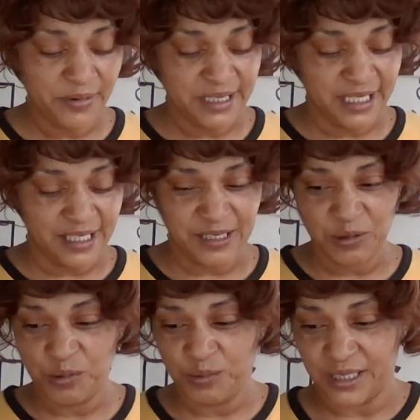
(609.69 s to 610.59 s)
would they
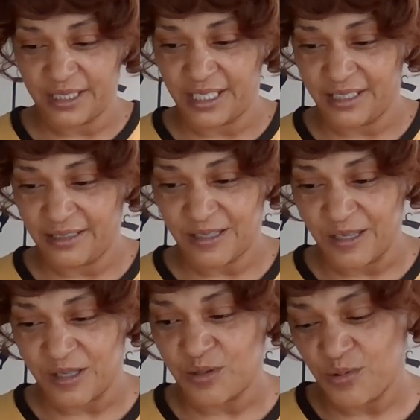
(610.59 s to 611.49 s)
assume that that
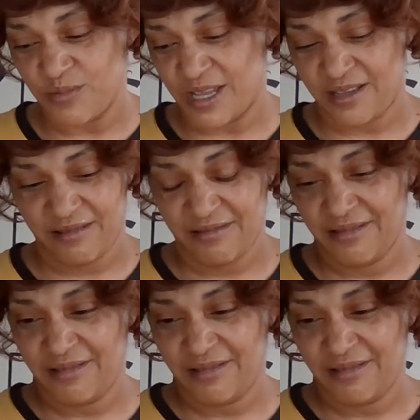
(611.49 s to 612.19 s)
assume that